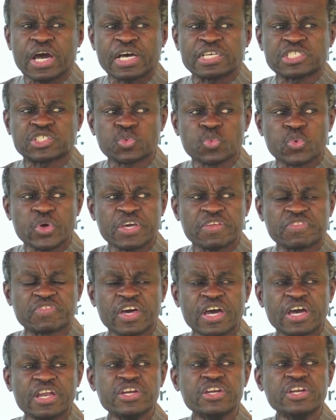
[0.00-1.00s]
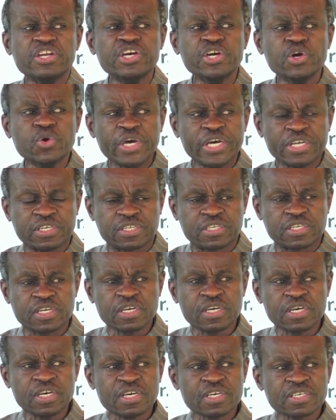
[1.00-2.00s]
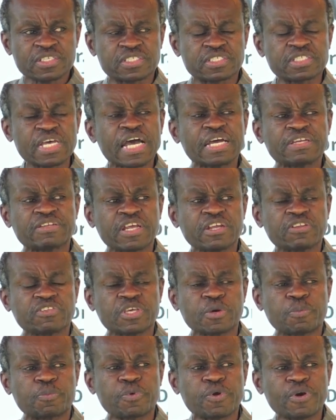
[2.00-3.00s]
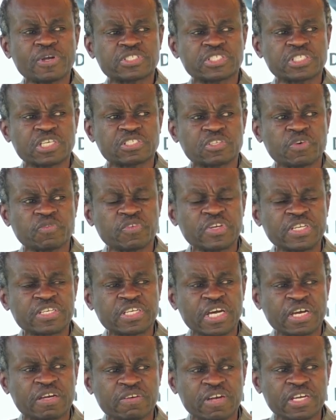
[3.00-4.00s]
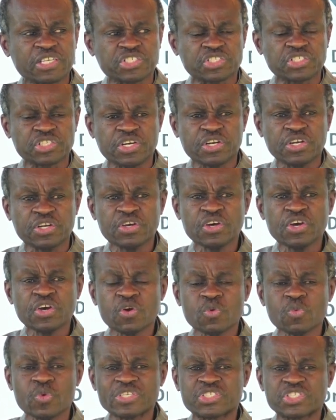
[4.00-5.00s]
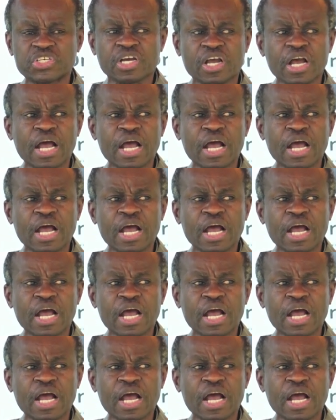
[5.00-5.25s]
as we then knew it, started the process of integration, which